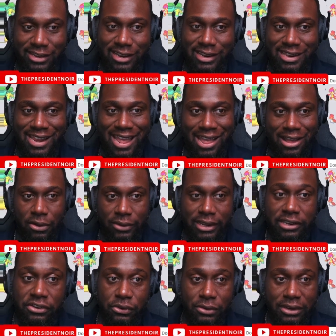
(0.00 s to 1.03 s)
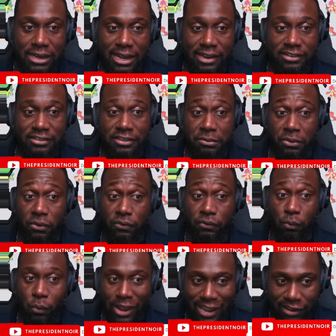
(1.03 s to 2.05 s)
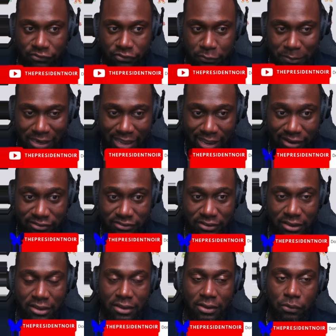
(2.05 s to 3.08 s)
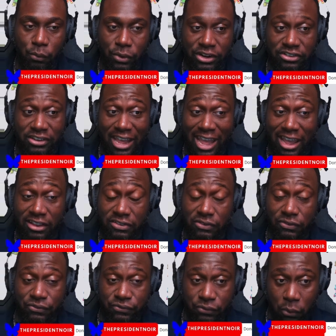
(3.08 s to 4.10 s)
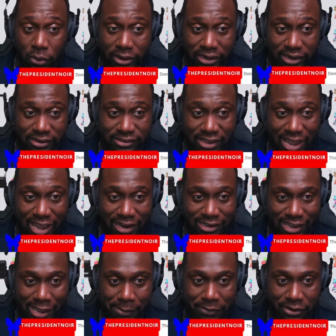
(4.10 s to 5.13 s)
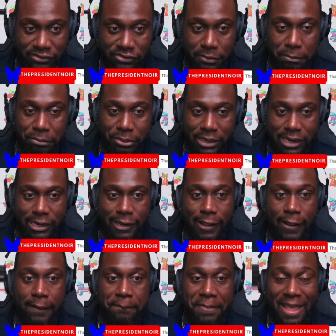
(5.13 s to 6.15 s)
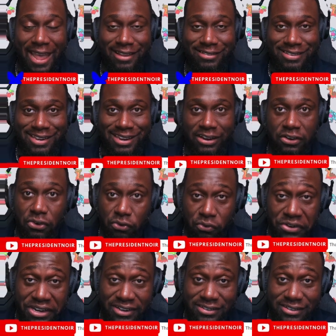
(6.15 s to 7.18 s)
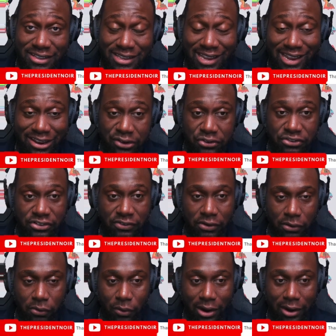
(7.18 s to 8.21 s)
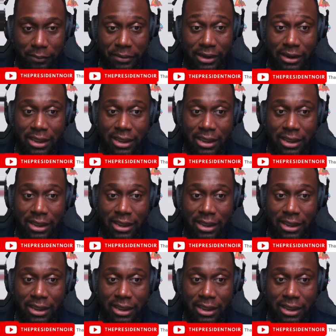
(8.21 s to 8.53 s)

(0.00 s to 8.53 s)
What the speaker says: It now can utilize the move Wave Splash, which has 40 attack damage, but has an increased energy requirement.